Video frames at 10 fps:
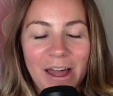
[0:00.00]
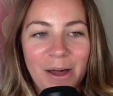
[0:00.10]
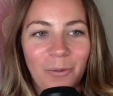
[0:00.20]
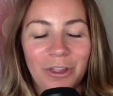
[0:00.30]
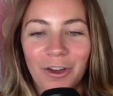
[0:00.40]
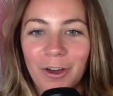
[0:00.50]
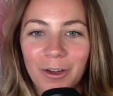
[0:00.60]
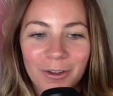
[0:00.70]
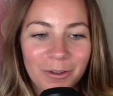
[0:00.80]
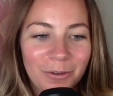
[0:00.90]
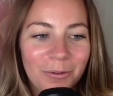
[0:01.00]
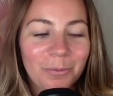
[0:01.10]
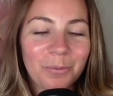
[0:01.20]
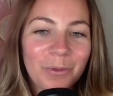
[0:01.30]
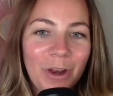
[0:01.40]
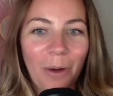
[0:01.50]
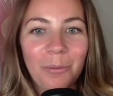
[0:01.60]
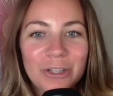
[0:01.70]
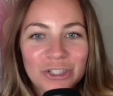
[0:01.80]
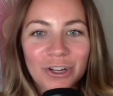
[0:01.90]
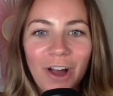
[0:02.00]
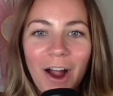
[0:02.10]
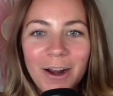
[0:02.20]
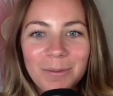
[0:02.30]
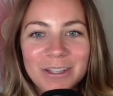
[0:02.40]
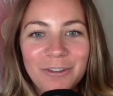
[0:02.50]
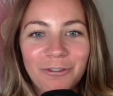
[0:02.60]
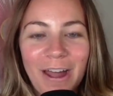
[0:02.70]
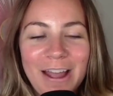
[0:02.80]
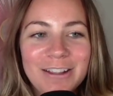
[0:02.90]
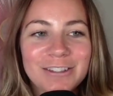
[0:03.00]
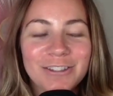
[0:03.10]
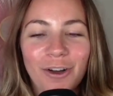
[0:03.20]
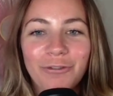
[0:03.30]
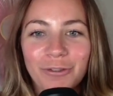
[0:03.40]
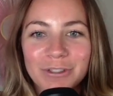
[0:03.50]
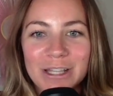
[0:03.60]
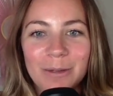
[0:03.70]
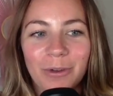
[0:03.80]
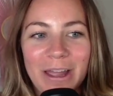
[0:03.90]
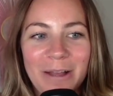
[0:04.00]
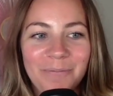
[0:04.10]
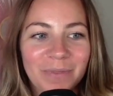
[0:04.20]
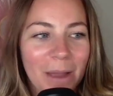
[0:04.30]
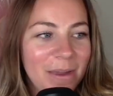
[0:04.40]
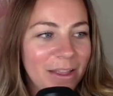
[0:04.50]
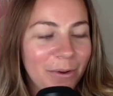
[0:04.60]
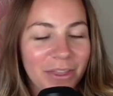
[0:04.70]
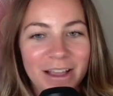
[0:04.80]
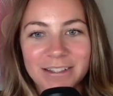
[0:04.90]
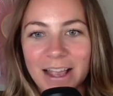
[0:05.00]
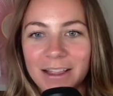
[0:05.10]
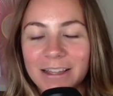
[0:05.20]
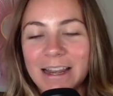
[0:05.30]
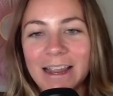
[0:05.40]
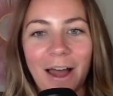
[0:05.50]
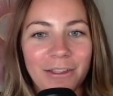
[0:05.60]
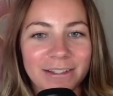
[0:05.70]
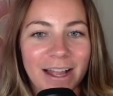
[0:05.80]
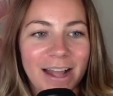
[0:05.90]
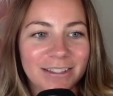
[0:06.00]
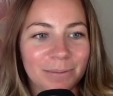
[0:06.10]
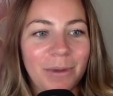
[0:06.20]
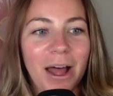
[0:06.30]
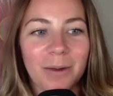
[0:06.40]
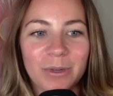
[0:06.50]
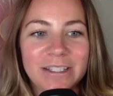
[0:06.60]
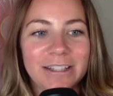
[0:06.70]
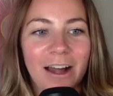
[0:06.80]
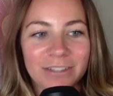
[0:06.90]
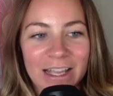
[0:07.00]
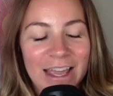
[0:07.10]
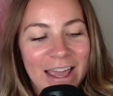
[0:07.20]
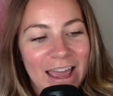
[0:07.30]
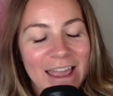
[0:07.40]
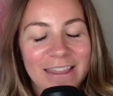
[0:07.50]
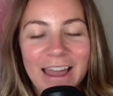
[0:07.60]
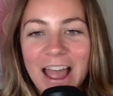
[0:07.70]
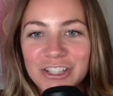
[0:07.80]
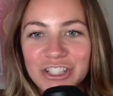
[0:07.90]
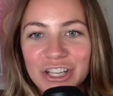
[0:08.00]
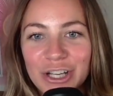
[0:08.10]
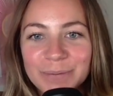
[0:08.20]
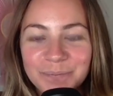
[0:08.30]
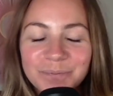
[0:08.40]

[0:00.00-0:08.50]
with her, pushing her cart up to the front, it's so full to the brim. I mean, there were things like leaning out the sides, the bottom was stuffed, and the cashier,